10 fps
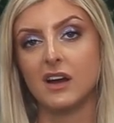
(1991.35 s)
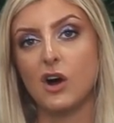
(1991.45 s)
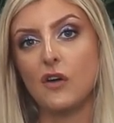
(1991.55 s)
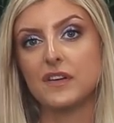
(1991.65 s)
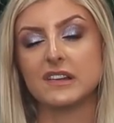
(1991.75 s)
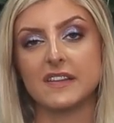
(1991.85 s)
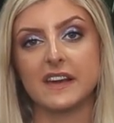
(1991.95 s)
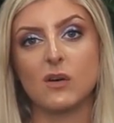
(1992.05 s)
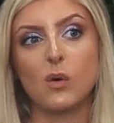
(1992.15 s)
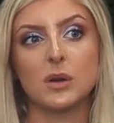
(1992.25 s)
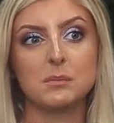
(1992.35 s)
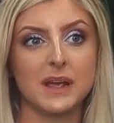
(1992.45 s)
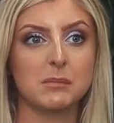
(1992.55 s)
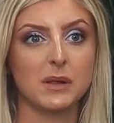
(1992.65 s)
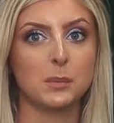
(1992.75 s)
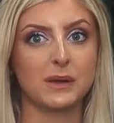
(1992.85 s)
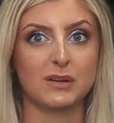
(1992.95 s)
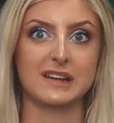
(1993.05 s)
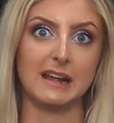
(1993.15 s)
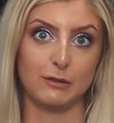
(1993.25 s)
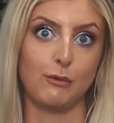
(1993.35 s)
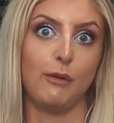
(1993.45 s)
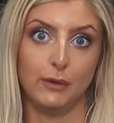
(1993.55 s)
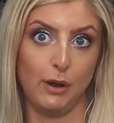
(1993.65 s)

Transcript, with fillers: Obviously they call him Big Bill because he gets rather